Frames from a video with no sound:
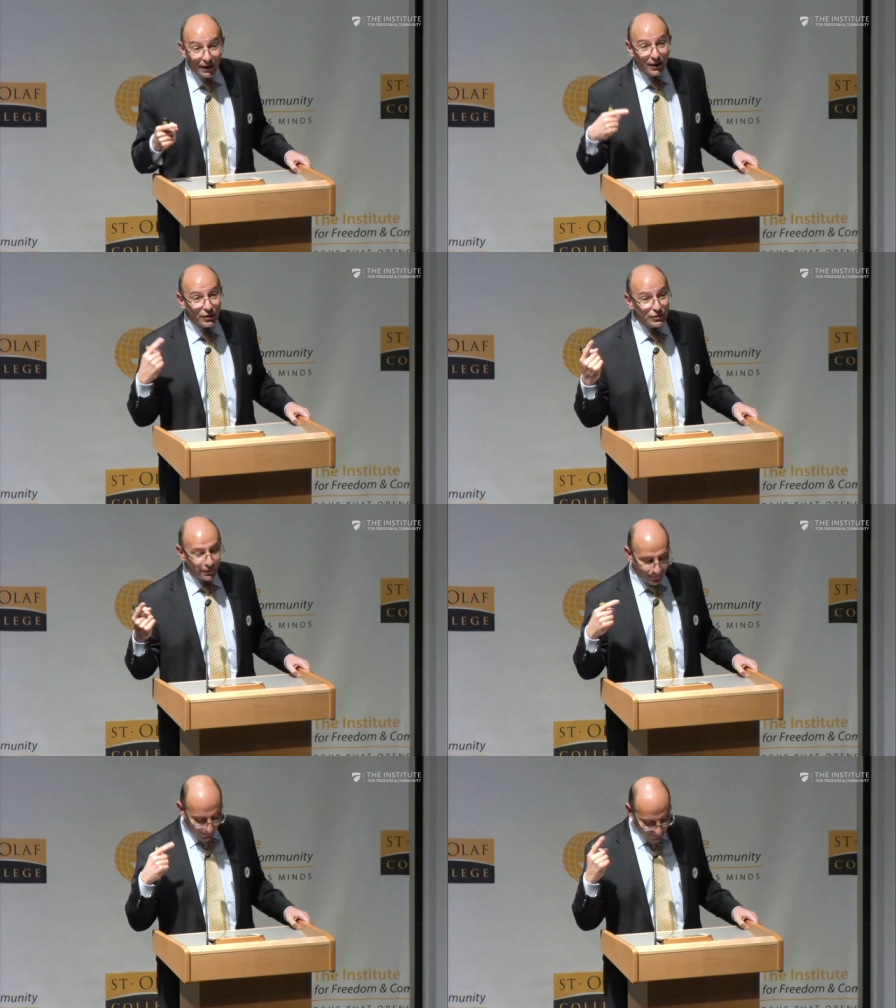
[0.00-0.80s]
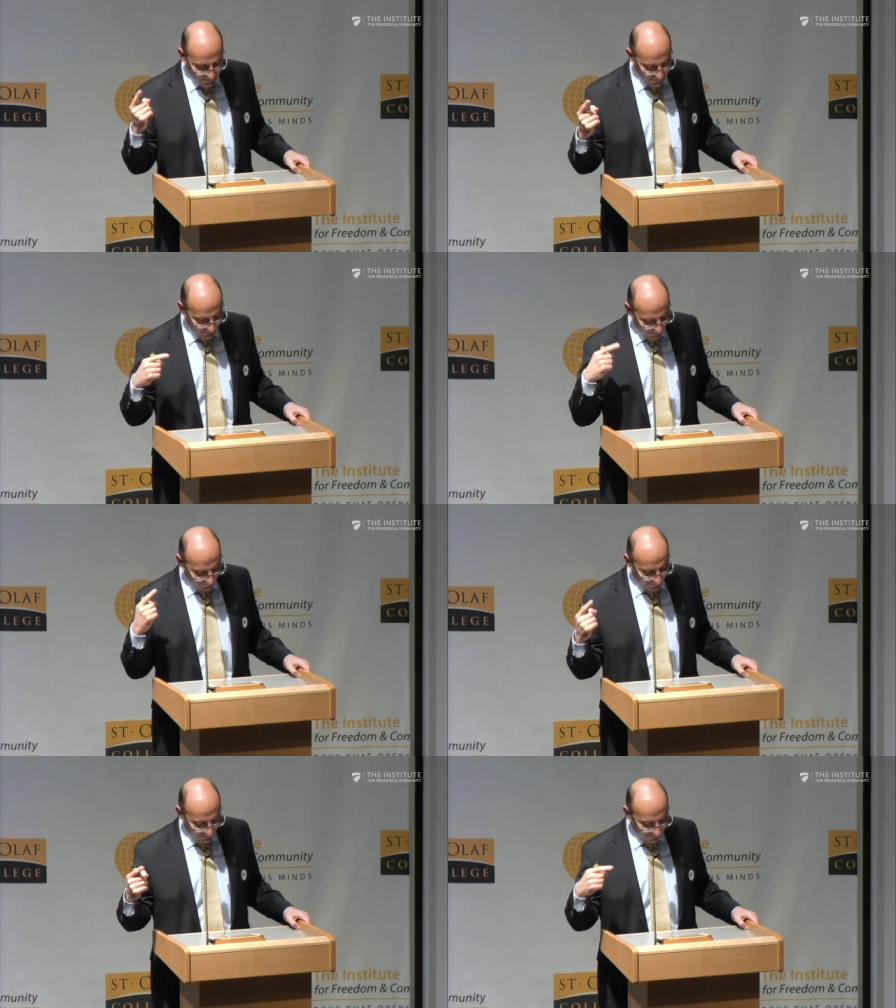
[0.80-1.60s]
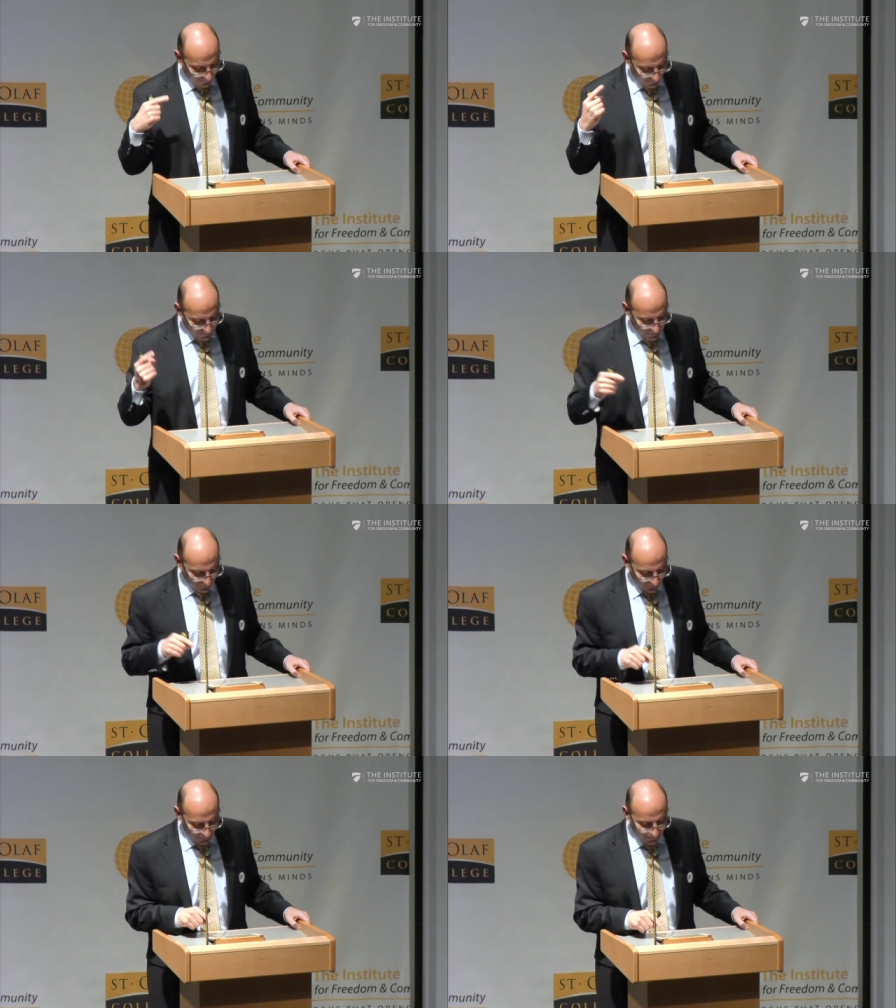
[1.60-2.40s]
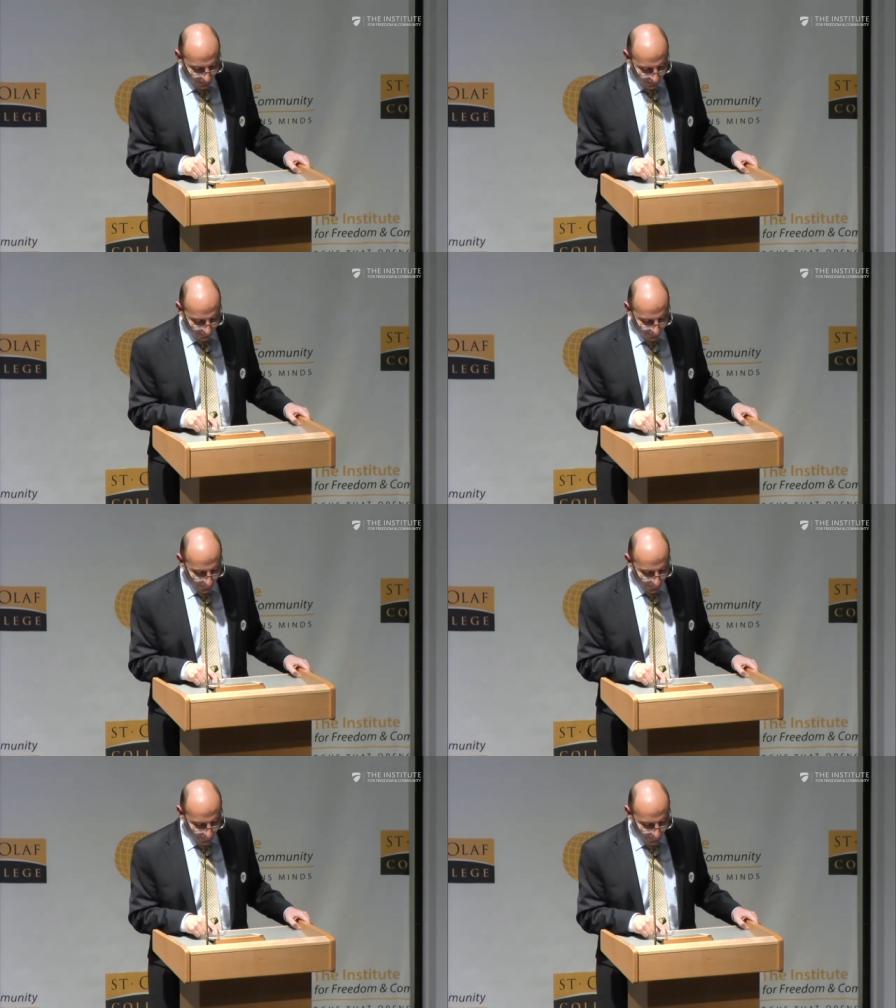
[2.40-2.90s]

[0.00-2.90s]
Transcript: lots of these death threats all the time.